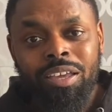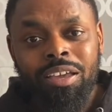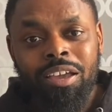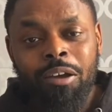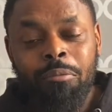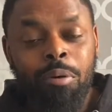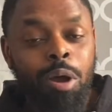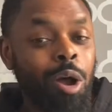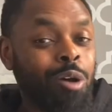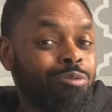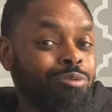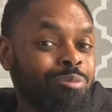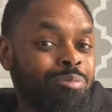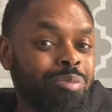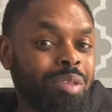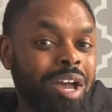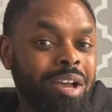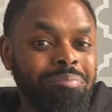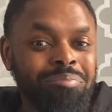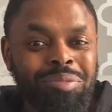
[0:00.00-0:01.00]
Apart from
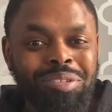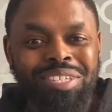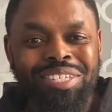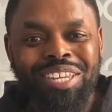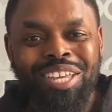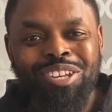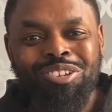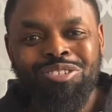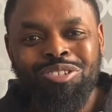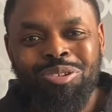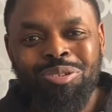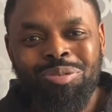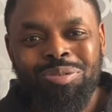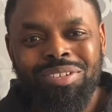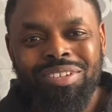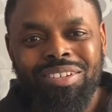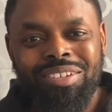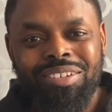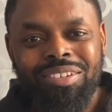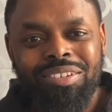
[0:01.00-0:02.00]
that, stay
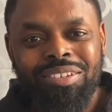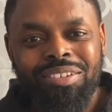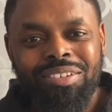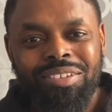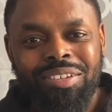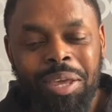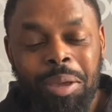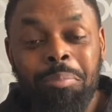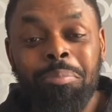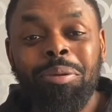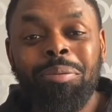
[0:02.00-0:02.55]
tuned and be